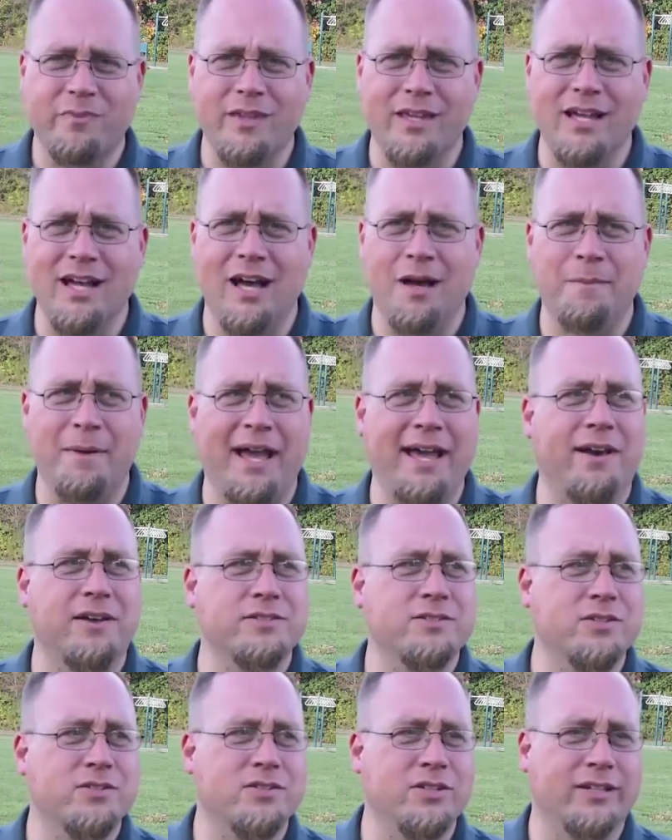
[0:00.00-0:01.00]
I
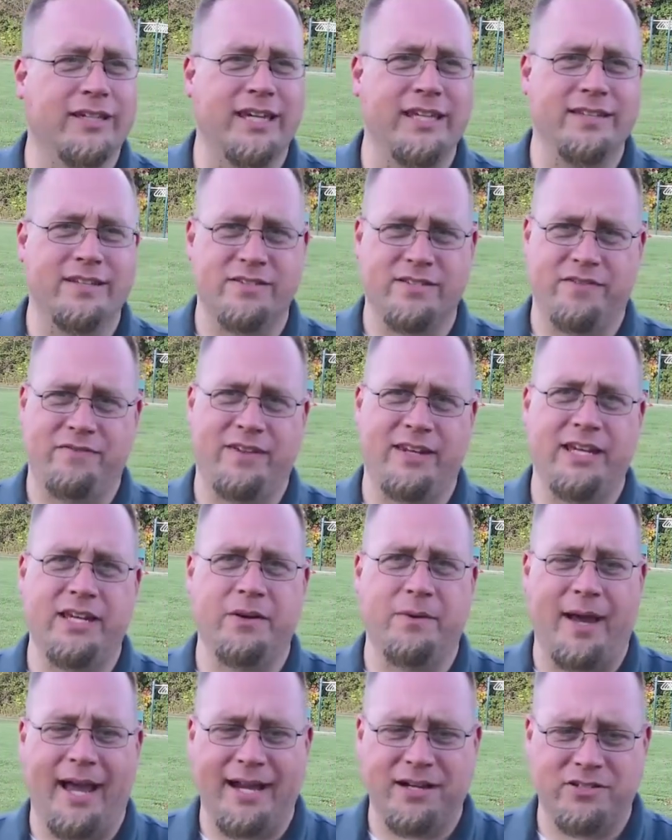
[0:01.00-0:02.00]
also took it, there's a
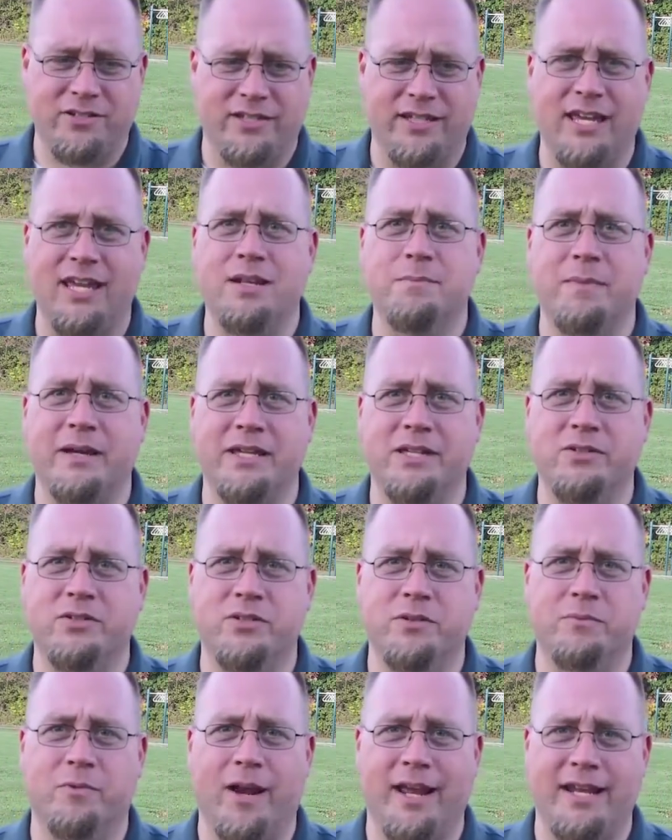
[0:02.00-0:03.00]
video actually in my
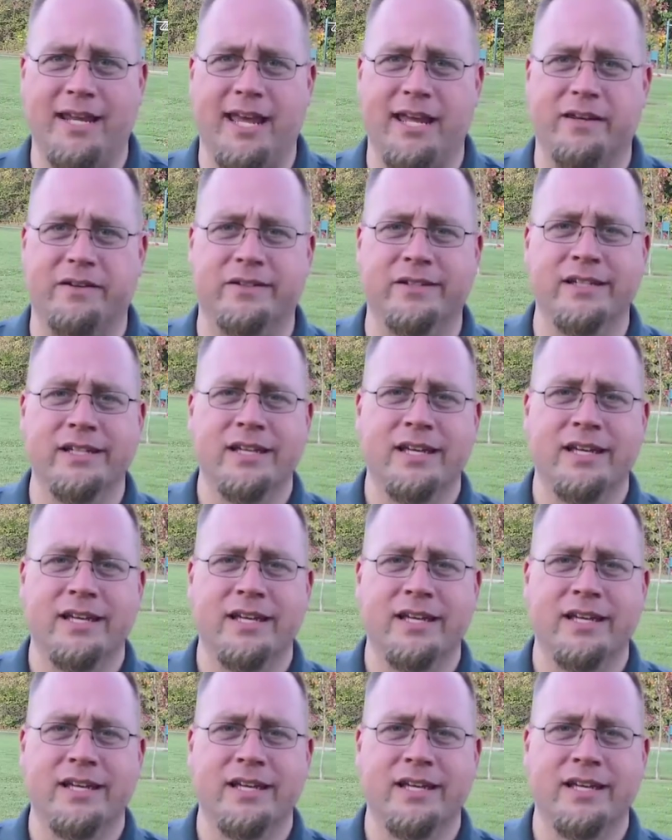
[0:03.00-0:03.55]
YouTube right now.